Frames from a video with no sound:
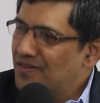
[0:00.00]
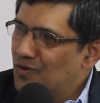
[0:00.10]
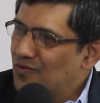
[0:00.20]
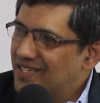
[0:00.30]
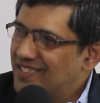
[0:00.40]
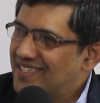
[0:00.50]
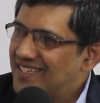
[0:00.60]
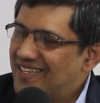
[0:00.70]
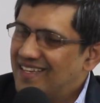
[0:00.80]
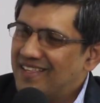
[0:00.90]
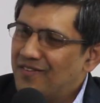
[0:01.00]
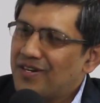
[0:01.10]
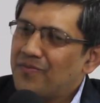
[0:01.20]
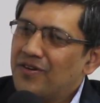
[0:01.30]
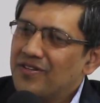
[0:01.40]
and Movers. Mm-hmm. They
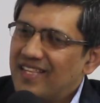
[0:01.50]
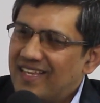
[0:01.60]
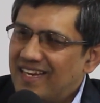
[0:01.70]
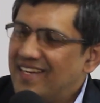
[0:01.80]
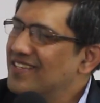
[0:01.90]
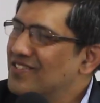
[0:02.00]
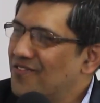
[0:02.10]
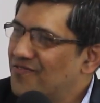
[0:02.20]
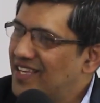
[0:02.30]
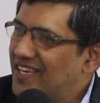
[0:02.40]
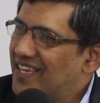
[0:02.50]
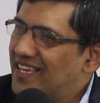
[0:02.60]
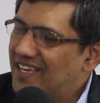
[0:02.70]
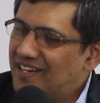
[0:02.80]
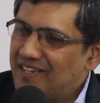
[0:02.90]
were among the leaders of the